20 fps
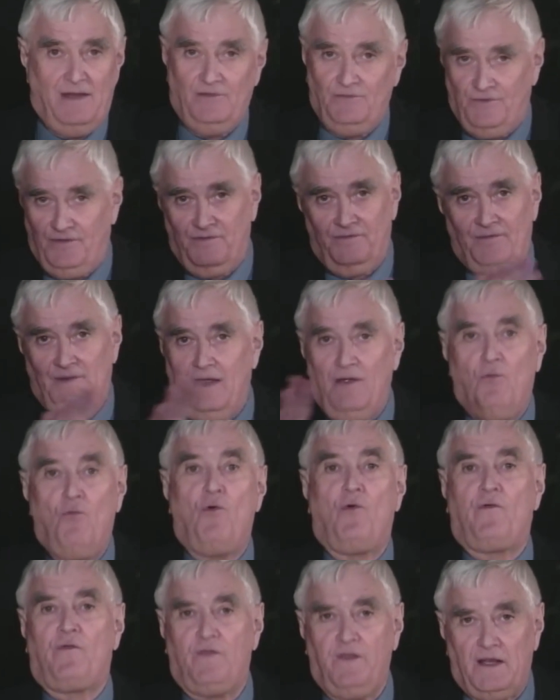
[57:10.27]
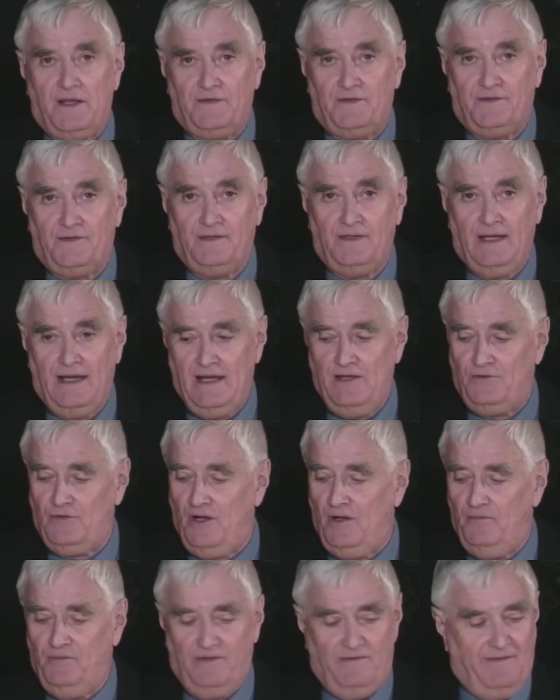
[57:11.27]
Those are worthless in
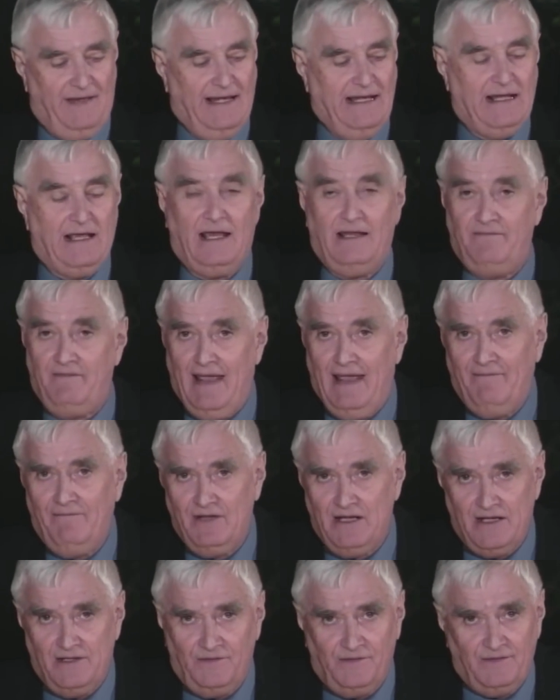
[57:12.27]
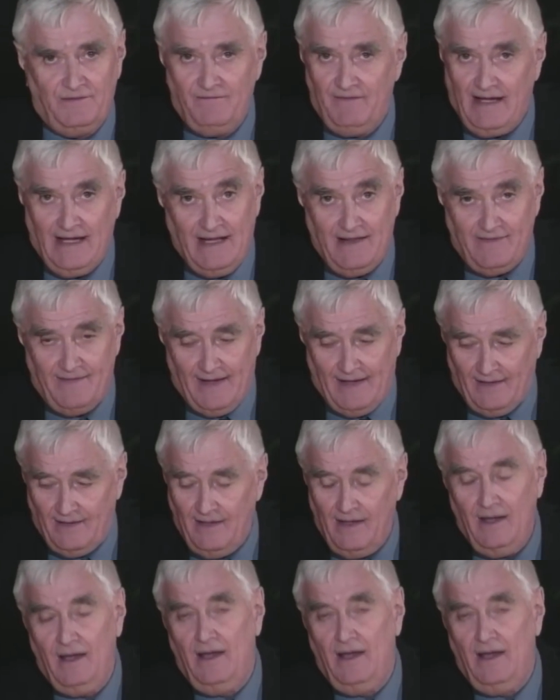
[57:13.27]
terms of any kind of evidence of anything.